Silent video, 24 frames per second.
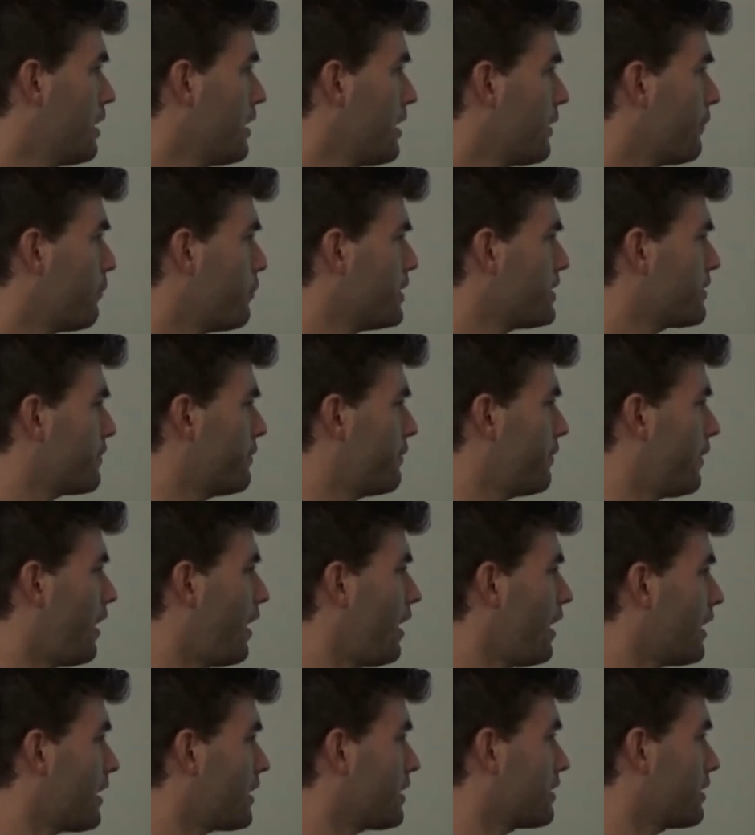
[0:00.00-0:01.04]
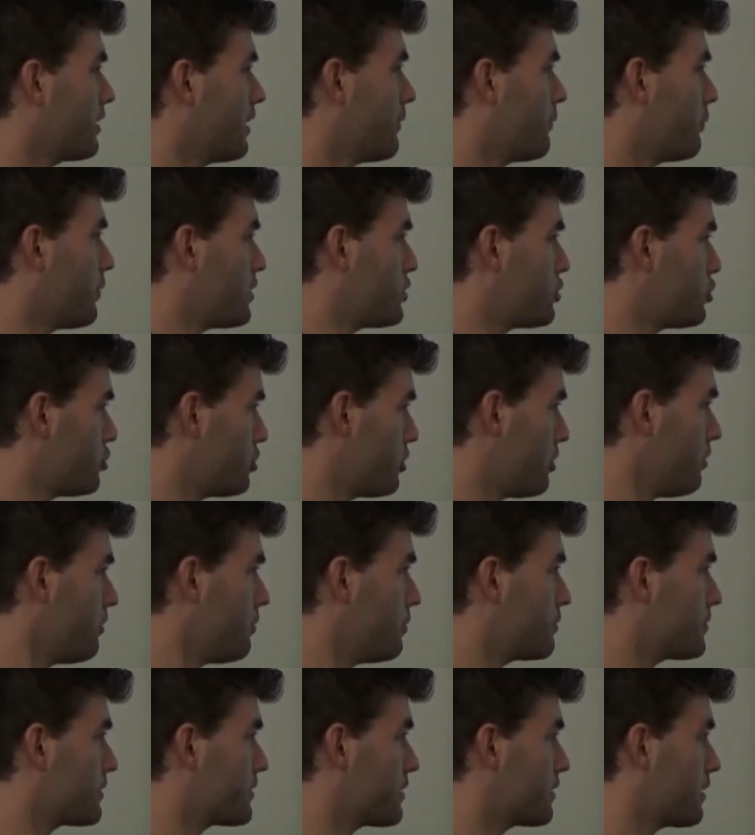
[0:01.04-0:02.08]
If we
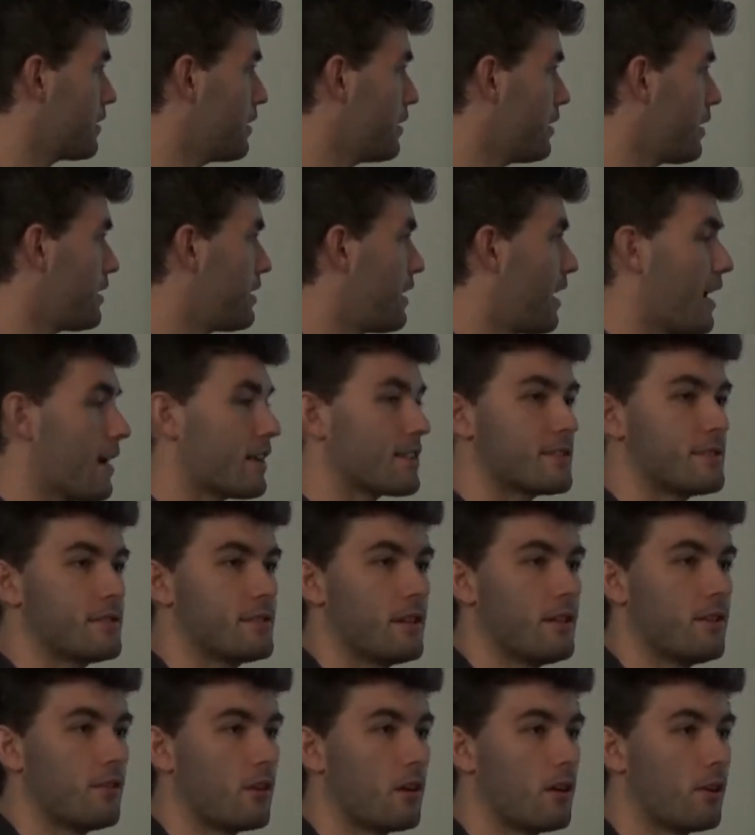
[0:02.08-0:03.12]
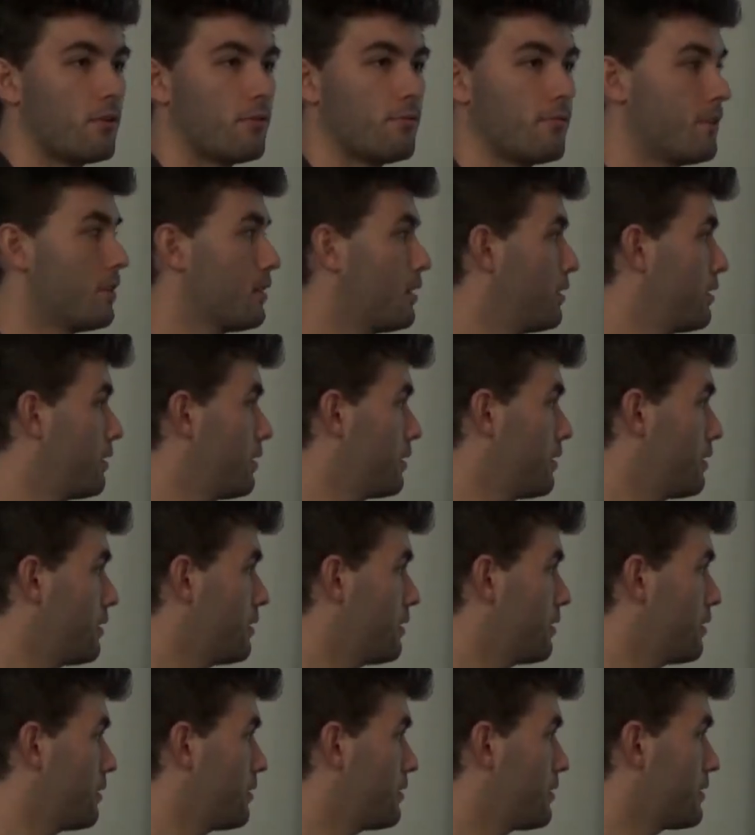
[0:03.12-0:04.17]
choose an x0
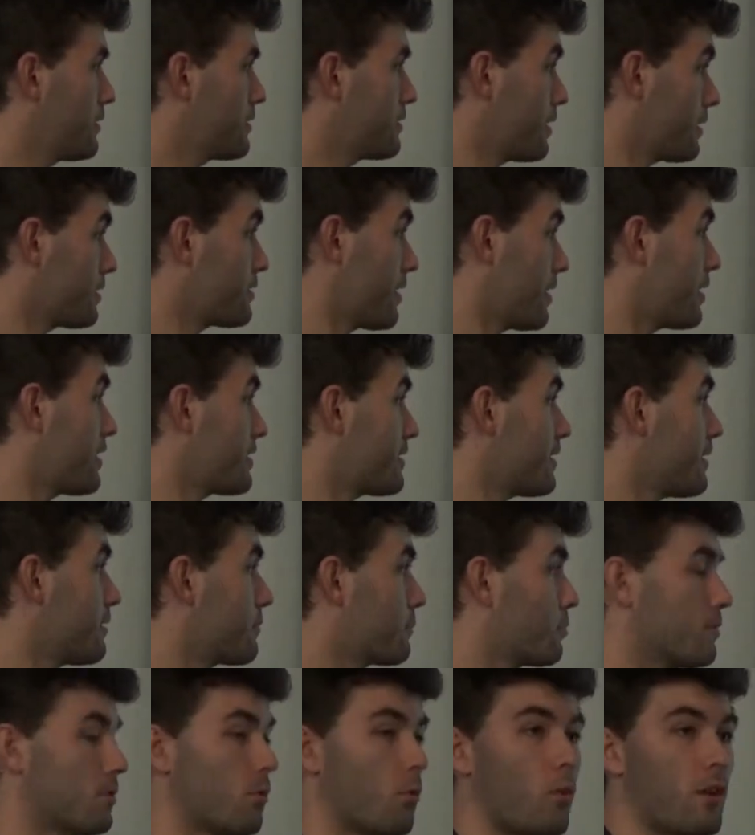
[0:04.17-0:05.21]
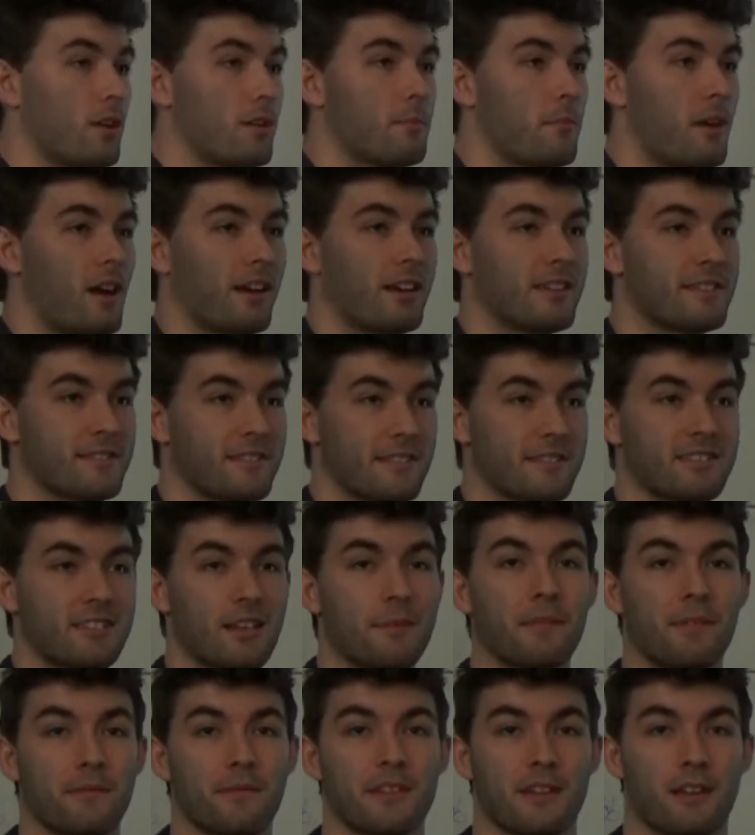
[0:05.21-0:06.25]
such that it's equal to 1 minus the
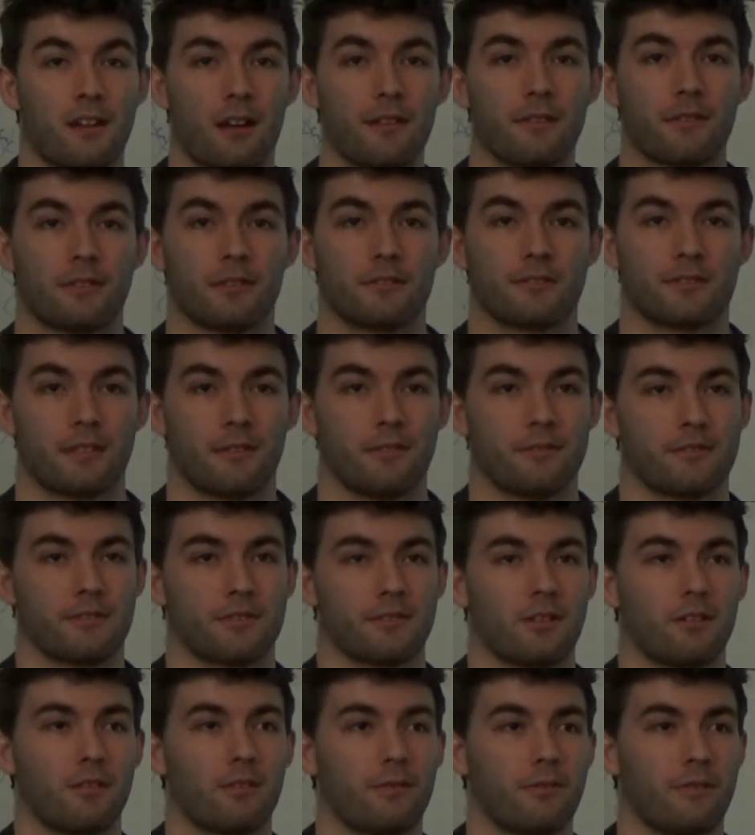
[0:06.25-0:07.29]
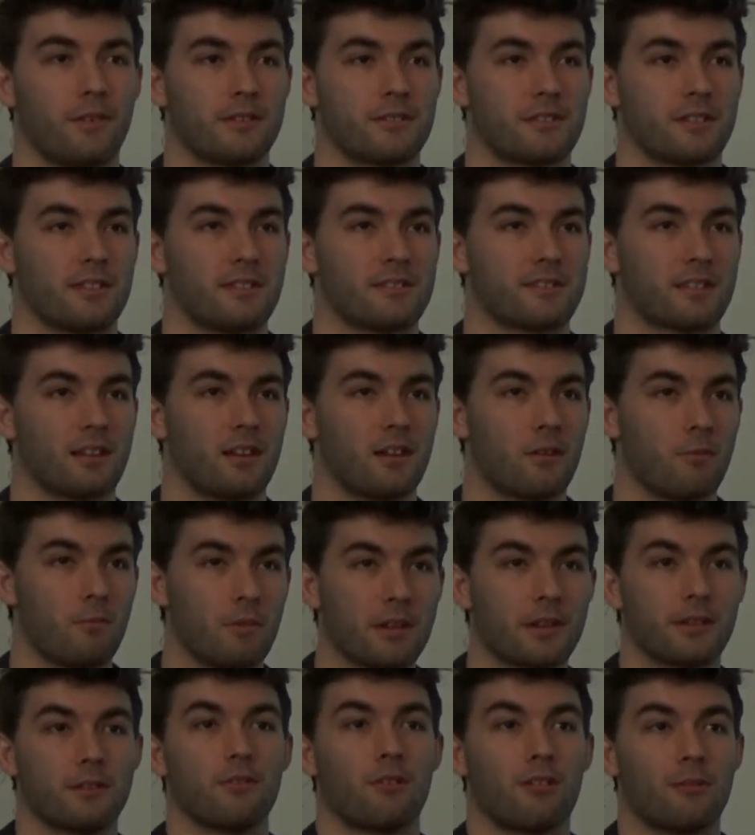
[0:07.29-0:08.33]
sum of the other solution coefficients, we
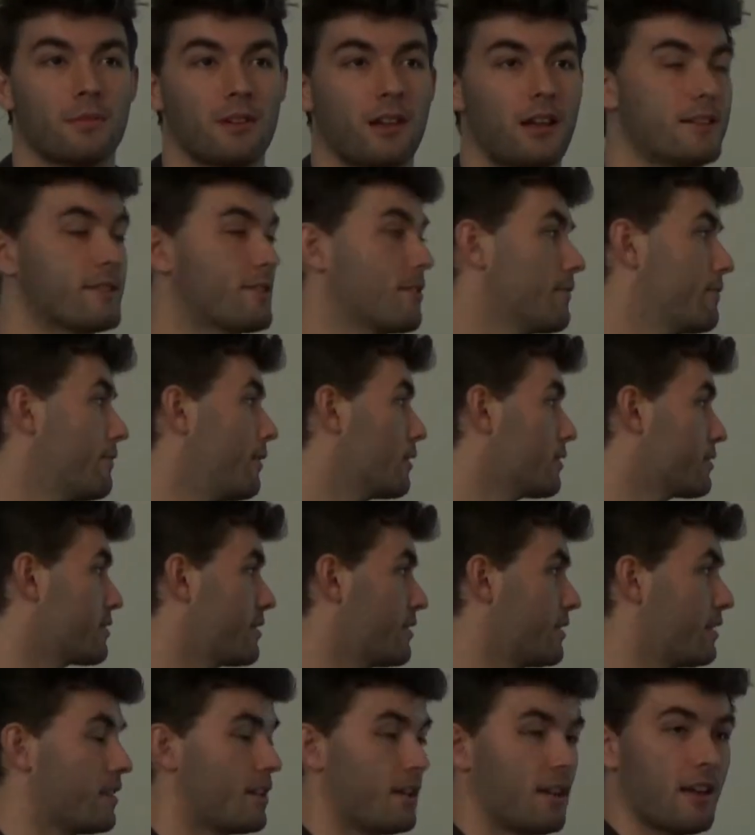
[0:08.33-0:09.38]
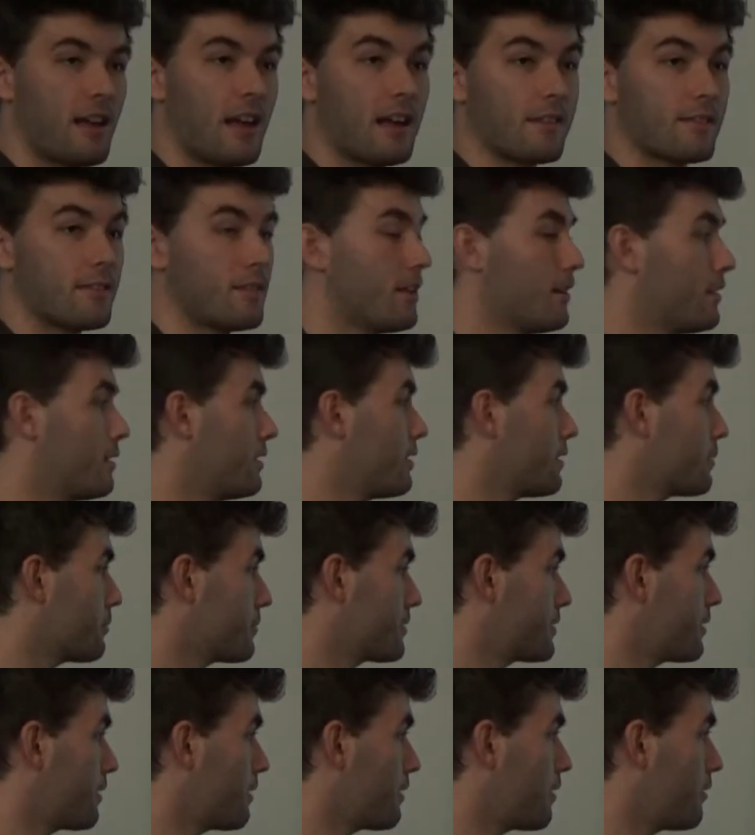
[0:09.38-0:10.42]
can normalize our function at theta
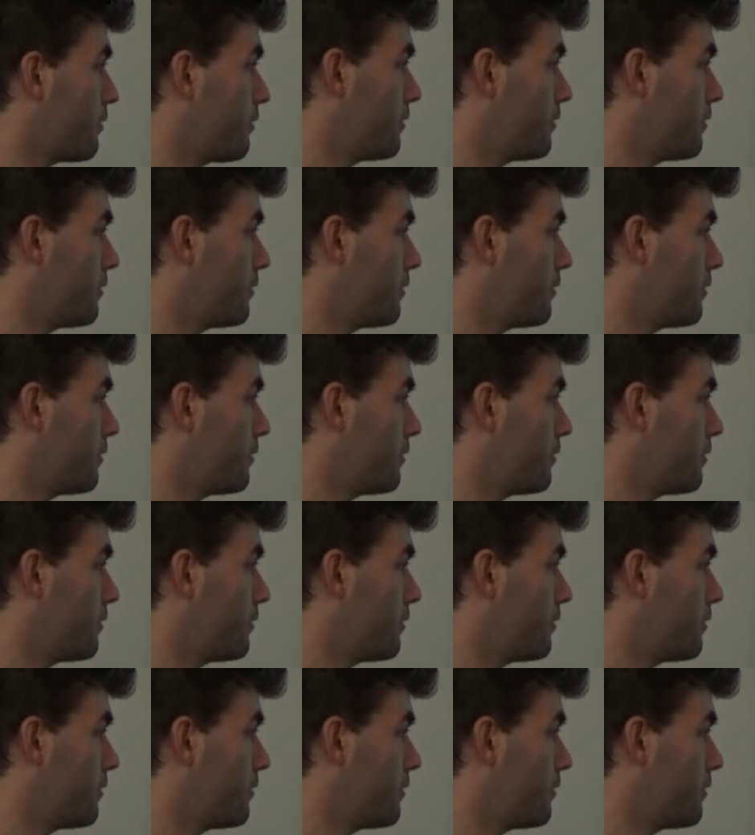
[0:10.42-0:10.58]
equals 0.